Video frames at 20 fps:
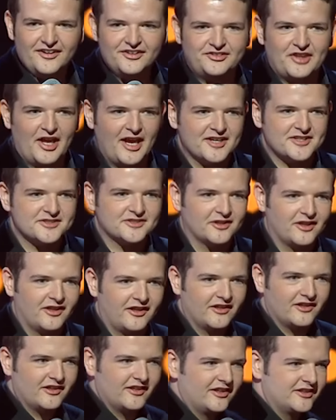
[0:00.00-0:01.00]

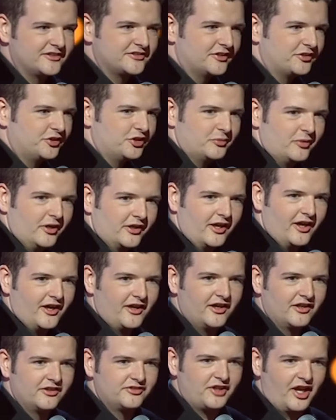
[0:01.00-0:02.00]
Destiny, that's a new one I
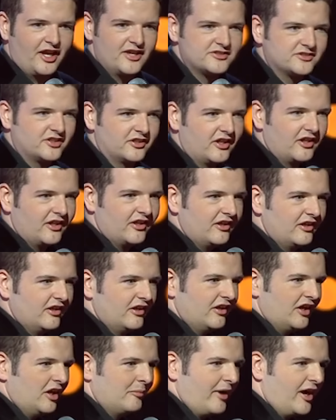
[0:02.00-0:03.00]
heard. Destiny.
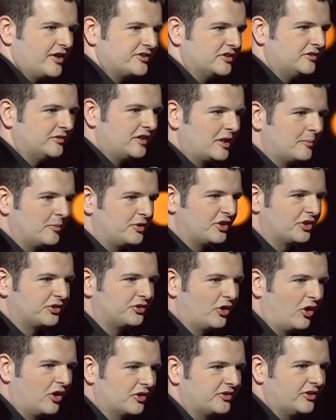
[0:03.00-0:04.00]
Imagine naming your
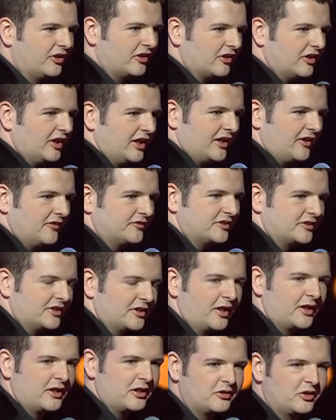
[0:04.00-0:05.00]
daughter after the
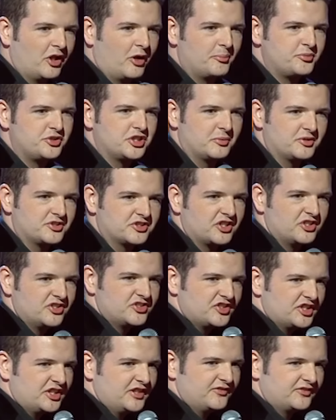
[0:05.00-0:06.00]
nightclub she was
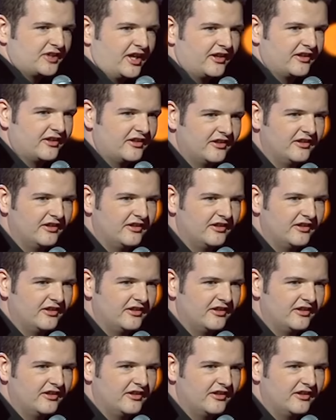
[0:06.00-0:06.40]
conceived in.